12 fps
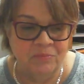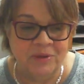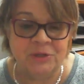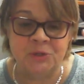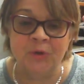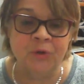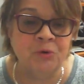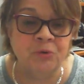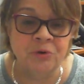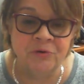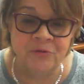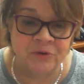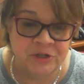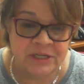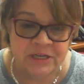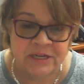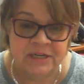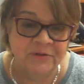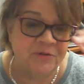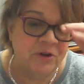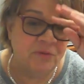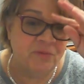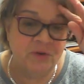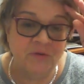based on their neurodiversity,
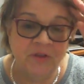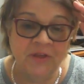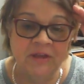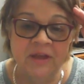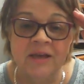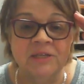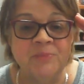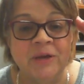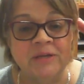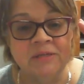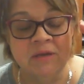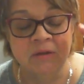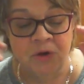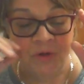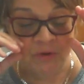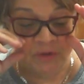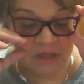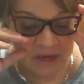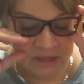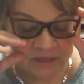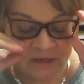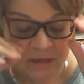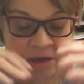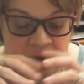different aspects along those lines.